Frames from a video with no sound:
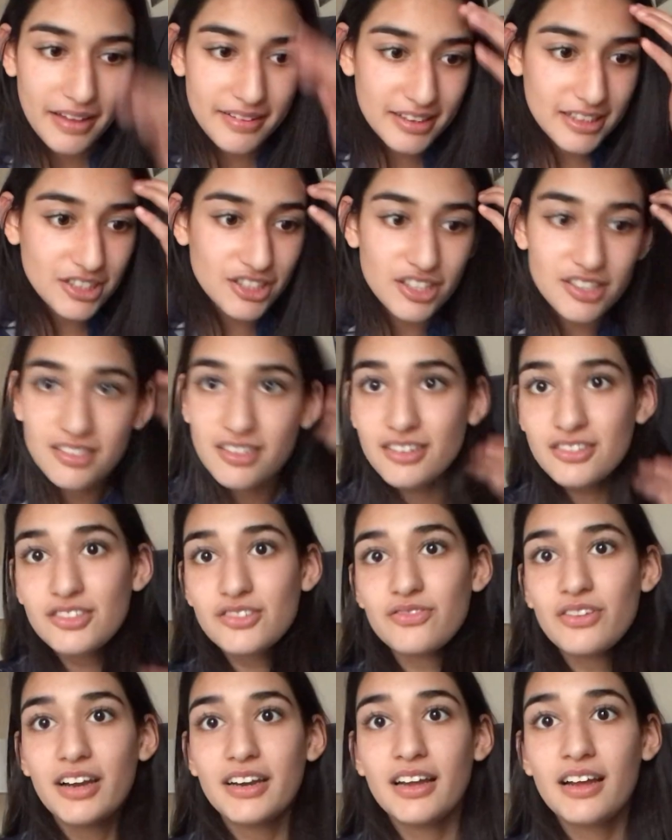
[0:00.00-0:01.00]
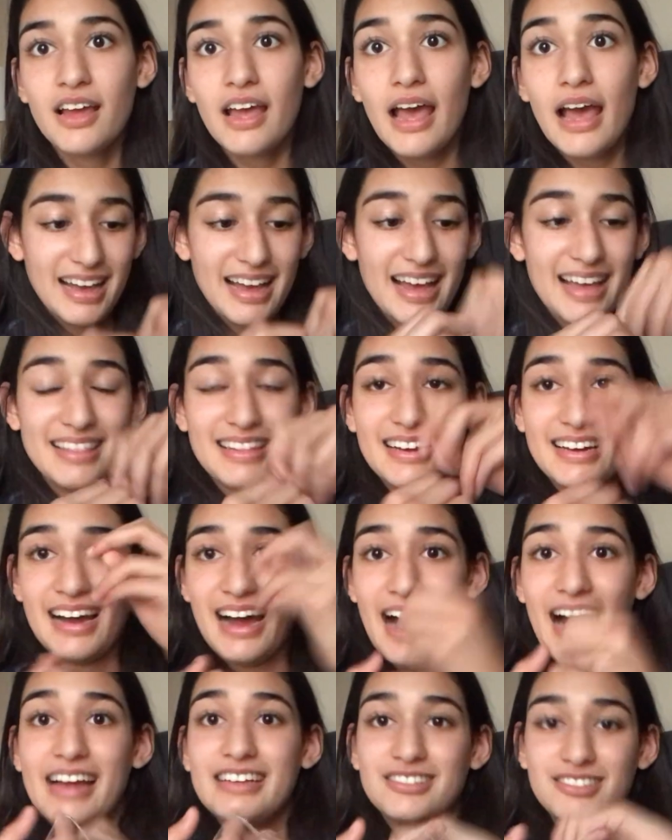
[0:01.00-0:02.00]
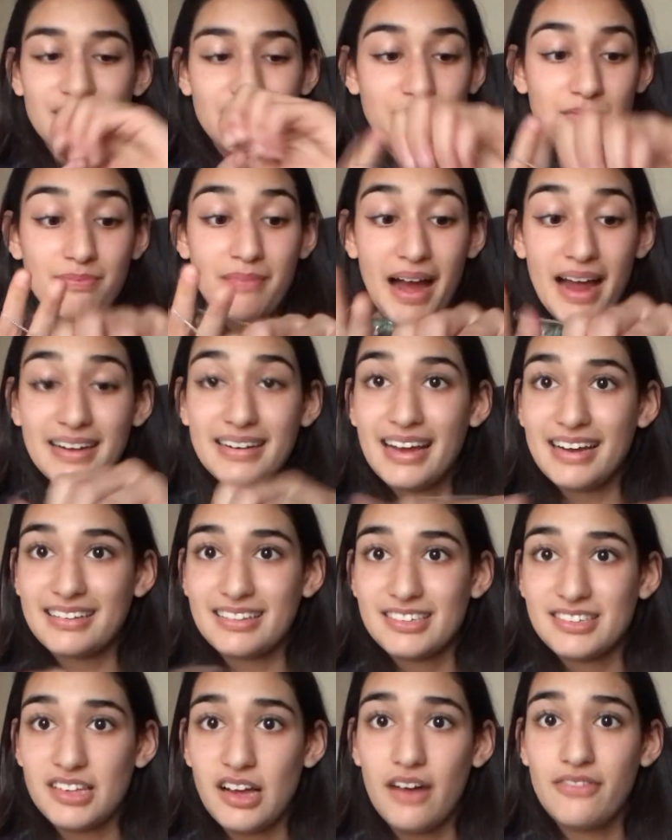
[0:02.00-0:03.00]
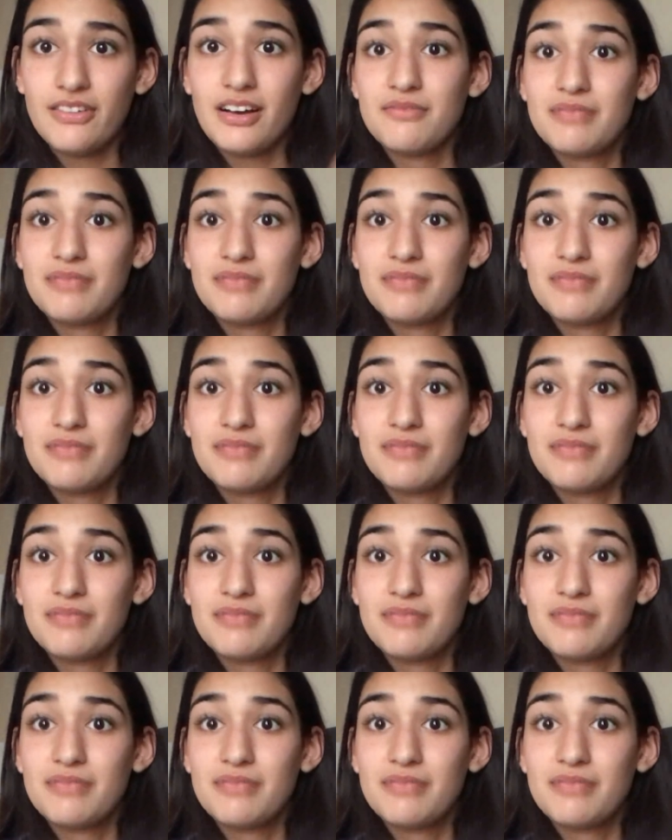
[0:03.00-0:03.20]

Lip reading: And then she starts running. And then I took my necklace off.